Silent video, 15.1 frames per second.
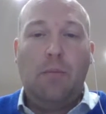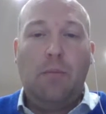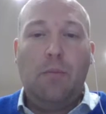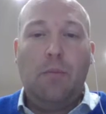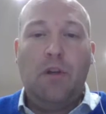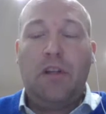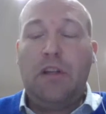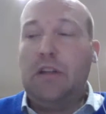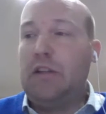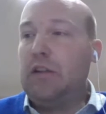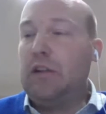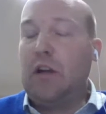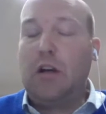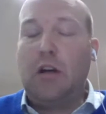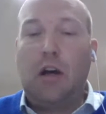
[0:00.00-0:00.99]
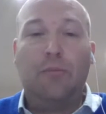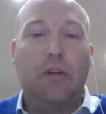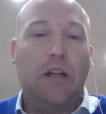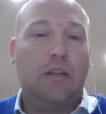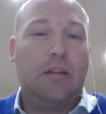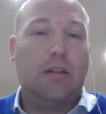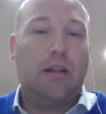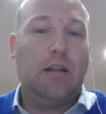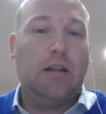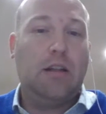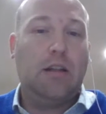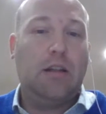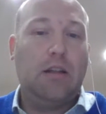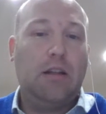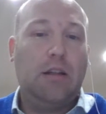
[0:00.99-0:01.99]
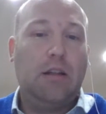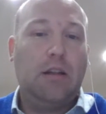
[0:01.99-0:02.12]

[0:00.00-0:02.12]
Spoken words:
which is unprecedented.